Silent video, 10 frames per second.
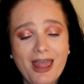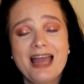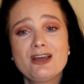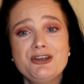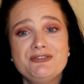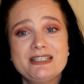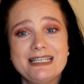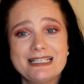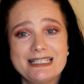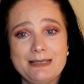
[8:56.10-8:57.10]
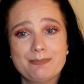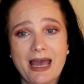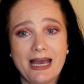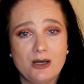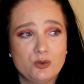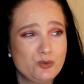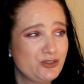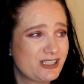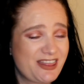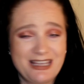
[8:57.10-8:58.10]
I got it for £16,
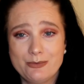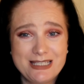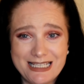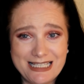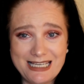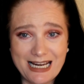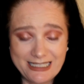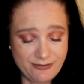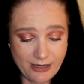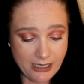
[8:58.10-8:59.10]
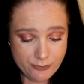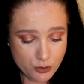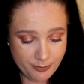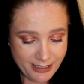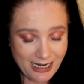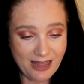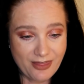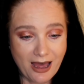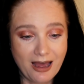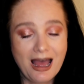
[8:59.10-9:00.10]
I think it was £16.95, something like
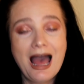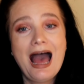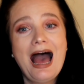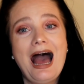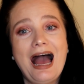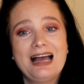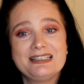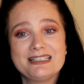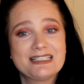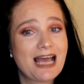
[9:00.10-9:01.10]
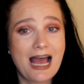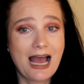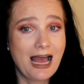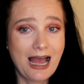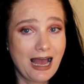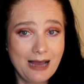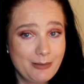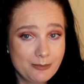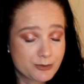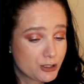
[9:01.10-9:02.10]
that, and
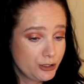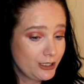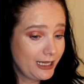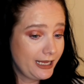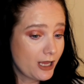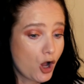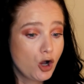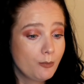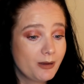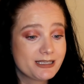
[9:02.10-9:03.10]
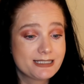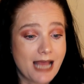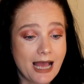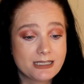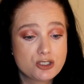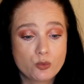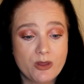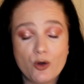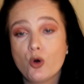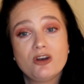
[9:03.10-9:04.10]
I'm absolutely obsessed
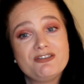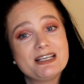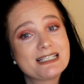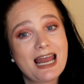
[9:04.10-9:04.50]
with all of this